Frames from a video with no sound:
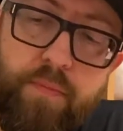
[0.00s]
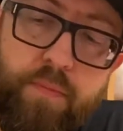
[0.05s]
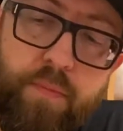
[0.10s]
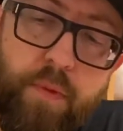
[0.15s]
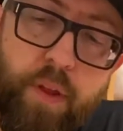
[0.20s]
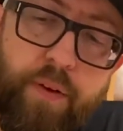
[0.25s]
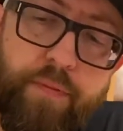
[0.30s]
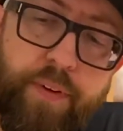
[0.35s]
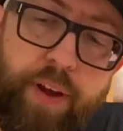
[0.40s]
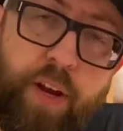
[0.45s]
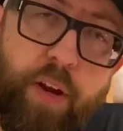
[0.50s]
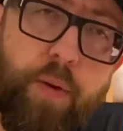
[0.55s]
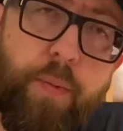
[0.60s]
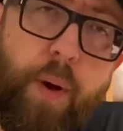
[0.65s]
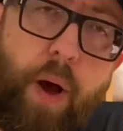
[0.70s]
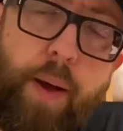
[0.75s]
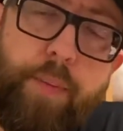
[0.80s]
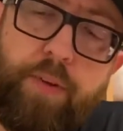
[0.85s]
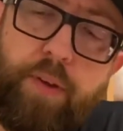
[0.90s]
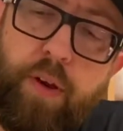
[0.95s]
finger
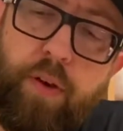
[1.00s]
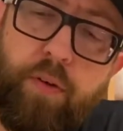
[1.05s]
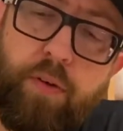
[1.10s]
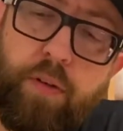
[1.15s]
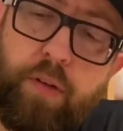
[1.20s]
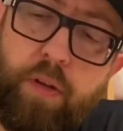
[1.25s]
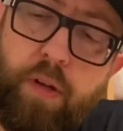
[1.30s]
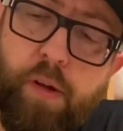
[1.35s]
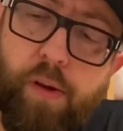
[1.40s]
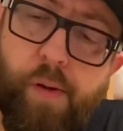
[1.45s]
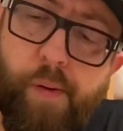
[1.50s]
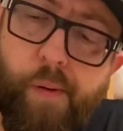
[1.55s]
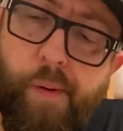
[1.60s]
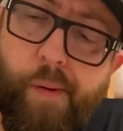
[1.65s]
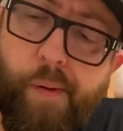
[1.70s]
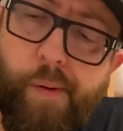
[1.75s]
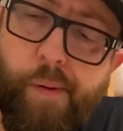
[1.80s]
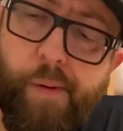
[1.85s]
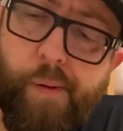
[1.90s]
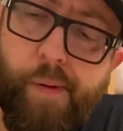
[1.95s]
pops out,
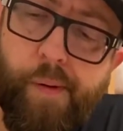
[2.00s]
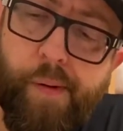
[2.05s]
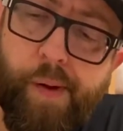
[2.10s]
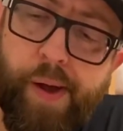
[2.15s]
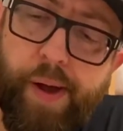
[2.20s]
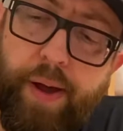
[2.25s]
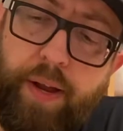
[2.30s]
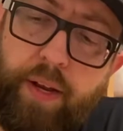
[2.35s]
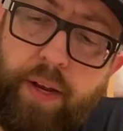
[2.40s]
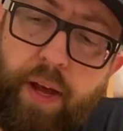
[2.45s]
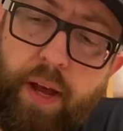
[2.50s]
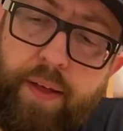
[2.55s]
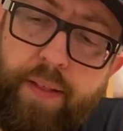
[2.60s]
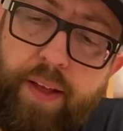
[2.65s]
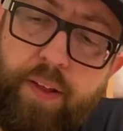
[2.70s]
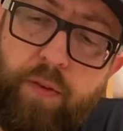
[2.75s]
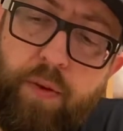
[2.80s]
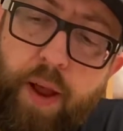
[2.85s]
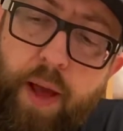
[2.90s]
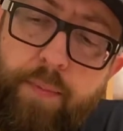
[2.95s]
and that's
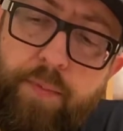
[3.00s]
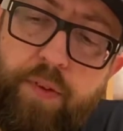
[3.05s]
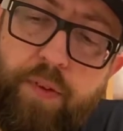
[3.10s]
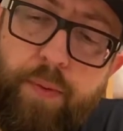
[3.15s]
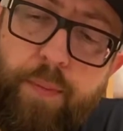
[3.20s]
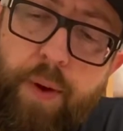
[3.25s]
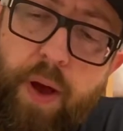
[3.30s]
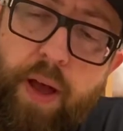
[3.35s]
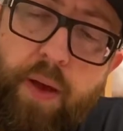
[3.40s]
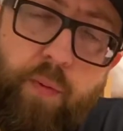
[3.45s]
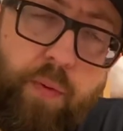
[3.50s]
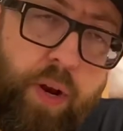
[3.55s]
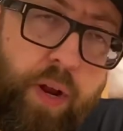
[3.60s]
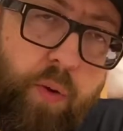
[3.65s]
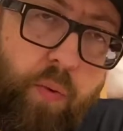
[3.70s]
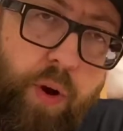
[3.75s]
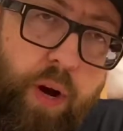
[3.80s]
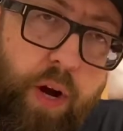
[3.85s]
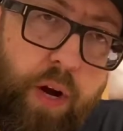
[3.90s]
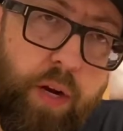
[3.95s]
what happens to mine when I
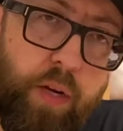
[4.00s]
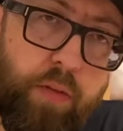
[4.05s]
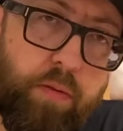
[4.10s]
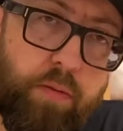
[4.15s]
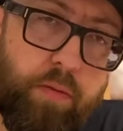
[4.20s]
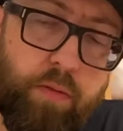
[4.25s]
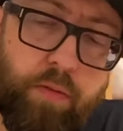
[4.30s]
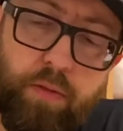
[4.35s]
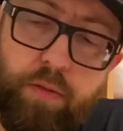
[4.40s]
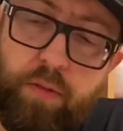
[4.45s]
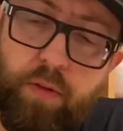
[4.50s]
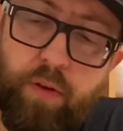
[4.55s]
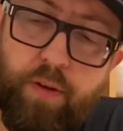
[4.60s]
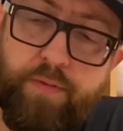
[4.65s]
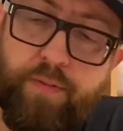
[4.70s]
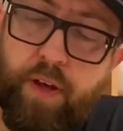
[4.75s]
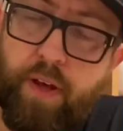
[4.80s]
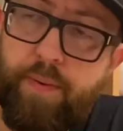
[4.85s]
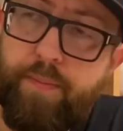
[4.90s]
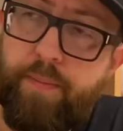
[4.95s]
wear it. So if
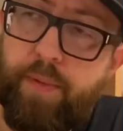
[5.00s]
I'm